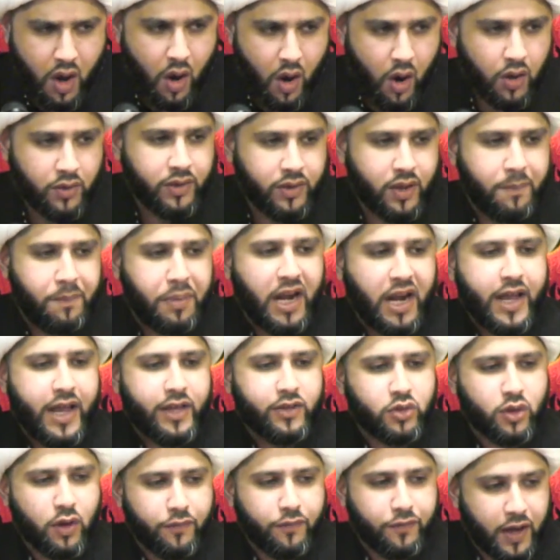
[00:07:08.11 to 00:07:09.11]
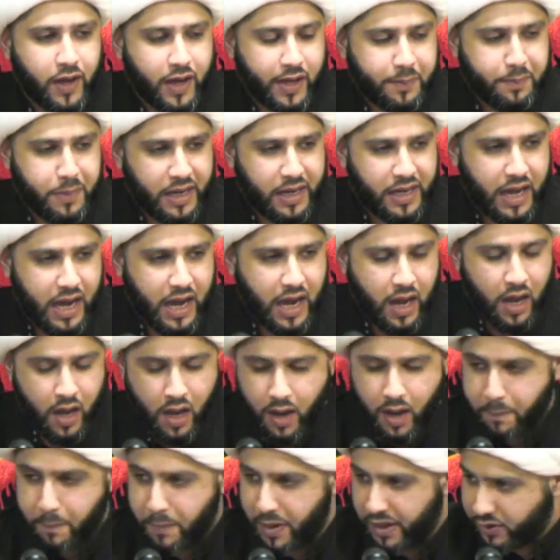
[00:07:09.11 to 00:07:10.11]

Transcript: on the plains of Karbala. But